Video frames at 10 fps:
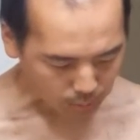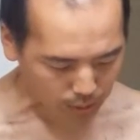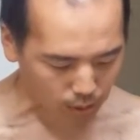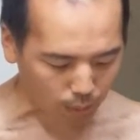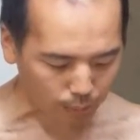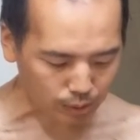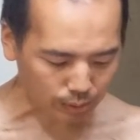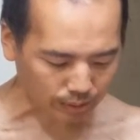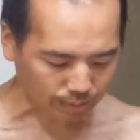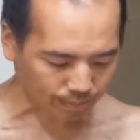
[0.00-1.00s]
We don't know what we're
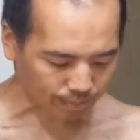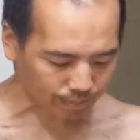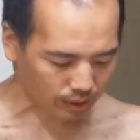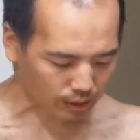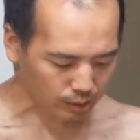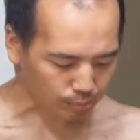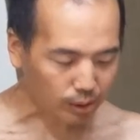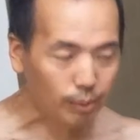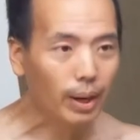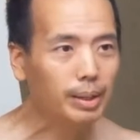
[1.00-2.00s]
doing. It's
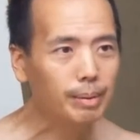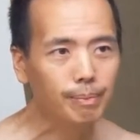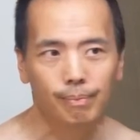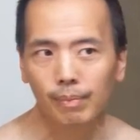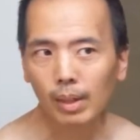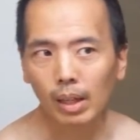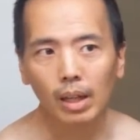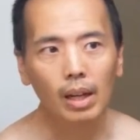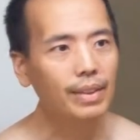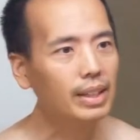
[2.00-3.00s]
pretty random.
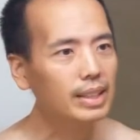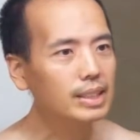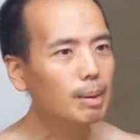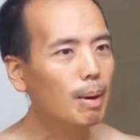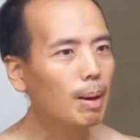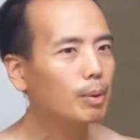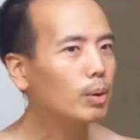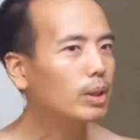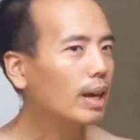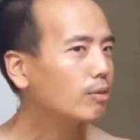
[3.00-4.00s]
I think this time I'm
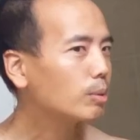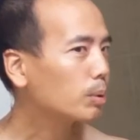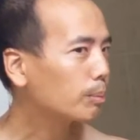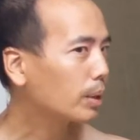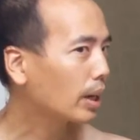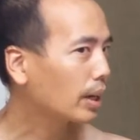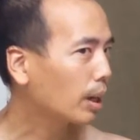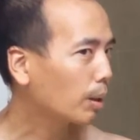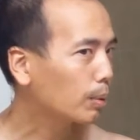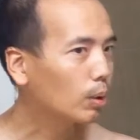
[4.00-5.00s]
going to have to put my
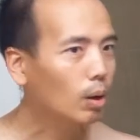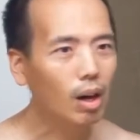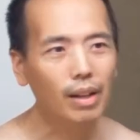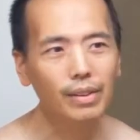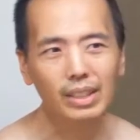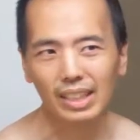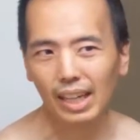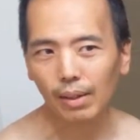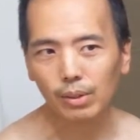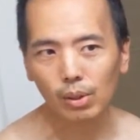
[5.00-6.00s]
elbow on the
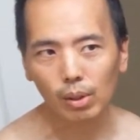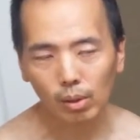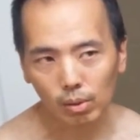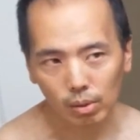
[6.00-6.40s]
counter though,